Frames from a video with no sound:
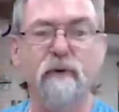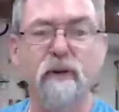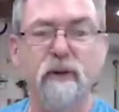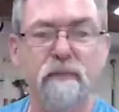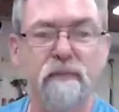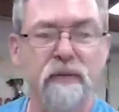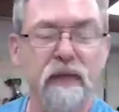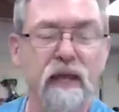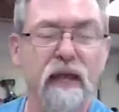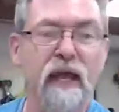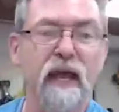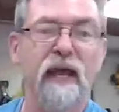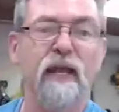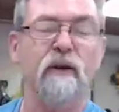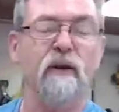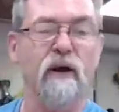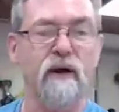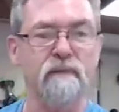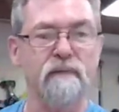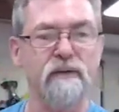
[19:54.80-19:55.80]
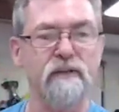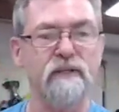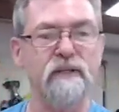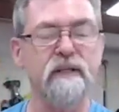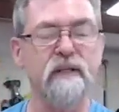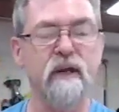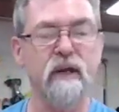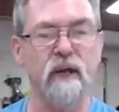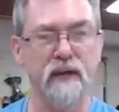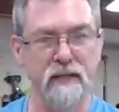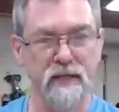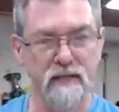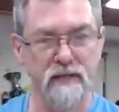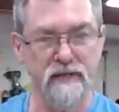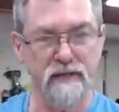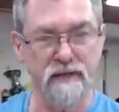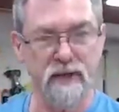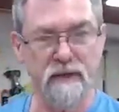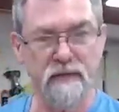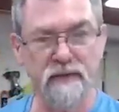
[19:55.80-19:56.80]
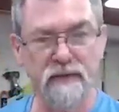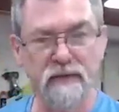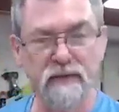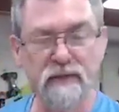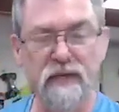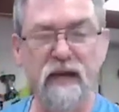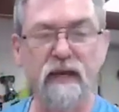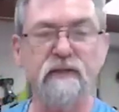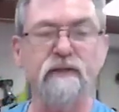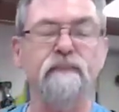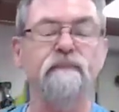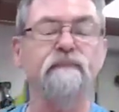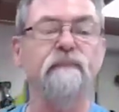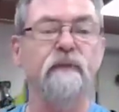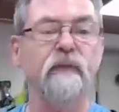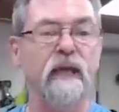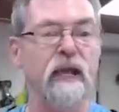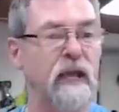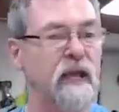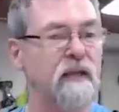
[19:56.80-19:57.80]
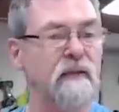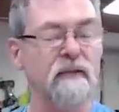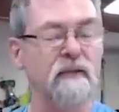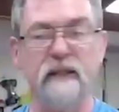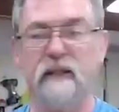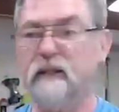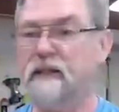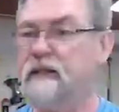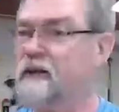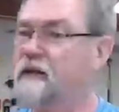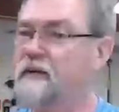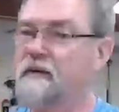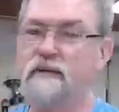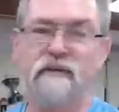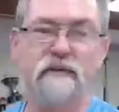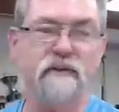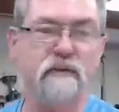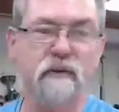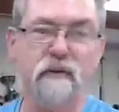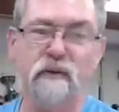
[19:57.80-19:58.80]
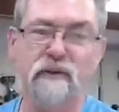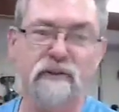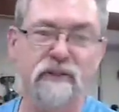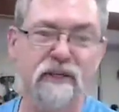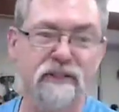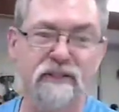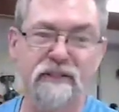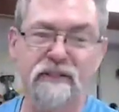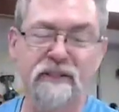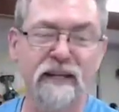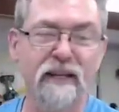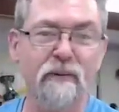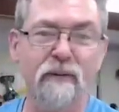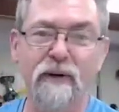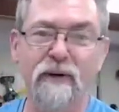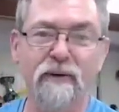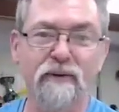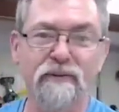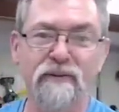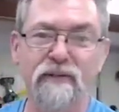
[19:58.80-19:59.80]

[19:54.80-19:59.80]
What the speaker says: for them, and obviously I get a staff discount, and their gear is as good as just as anyone